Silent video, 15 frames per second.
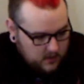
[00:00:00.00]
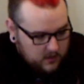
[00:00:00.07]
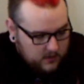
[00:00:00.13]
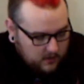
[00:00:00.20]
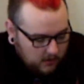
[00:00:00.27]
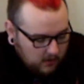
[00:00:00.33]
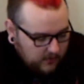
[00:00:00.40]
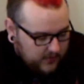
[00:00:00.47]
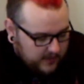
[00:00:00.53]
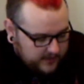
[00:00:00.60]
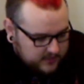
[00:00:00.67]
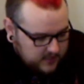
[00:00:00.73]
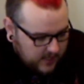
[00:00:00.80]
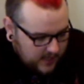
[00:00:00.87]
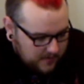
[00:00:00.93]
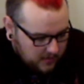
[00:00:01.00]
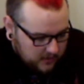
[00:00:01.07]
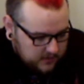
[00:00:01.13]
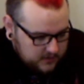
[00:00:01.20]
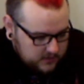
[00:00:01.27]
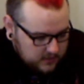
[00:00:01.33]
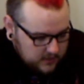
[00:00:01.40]
Their whole thing is
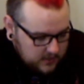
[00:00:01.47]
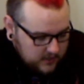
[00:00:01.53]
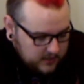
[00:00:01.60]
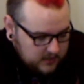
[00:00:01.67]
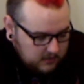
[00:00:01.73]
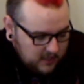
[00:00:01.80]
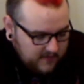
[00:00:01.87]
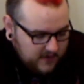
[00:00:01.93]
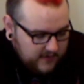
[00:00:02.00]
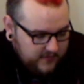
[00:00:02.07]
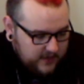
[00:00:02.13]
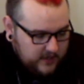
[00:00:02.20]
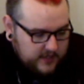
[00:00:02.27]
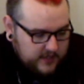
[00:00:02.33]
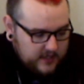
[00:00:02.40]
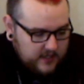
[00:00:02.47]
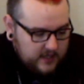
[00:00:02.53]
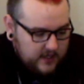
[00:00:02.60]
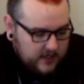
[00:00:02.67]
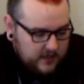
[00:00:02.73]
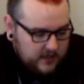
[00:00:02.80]
gamers. So even if they didn't